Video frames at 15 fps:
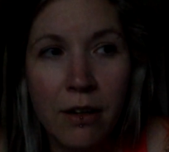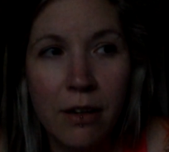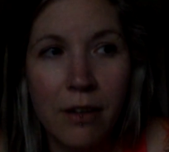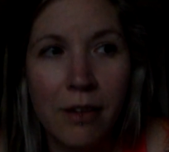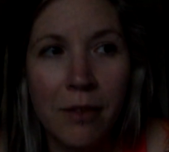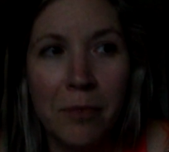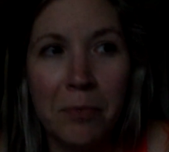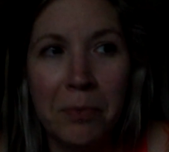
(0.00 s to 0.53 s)

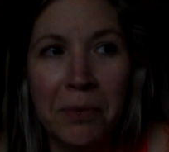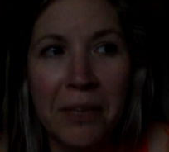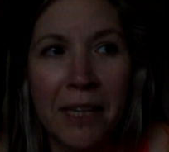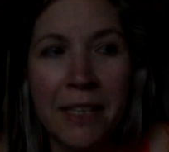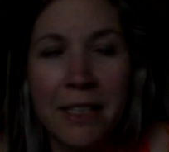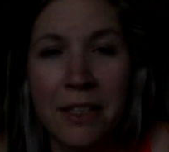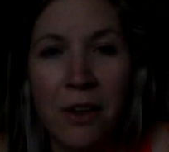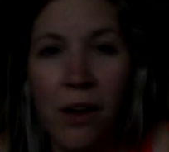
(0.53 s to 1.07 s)
But
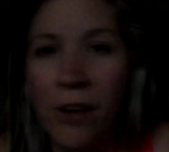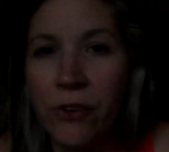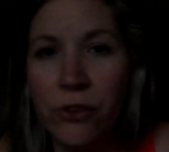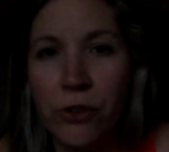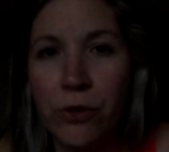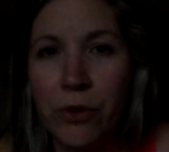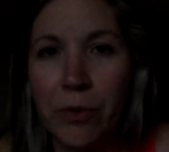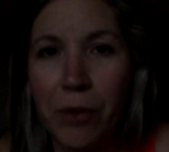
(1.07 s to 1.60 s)
that's not
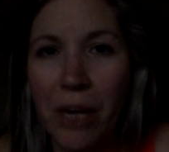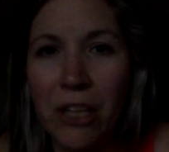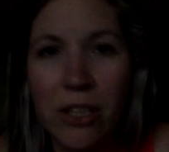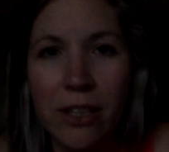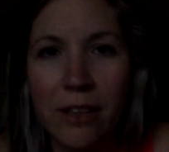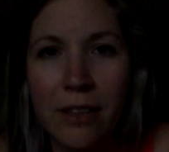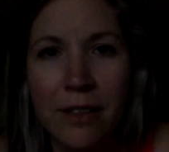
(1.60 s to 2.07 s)
true depression.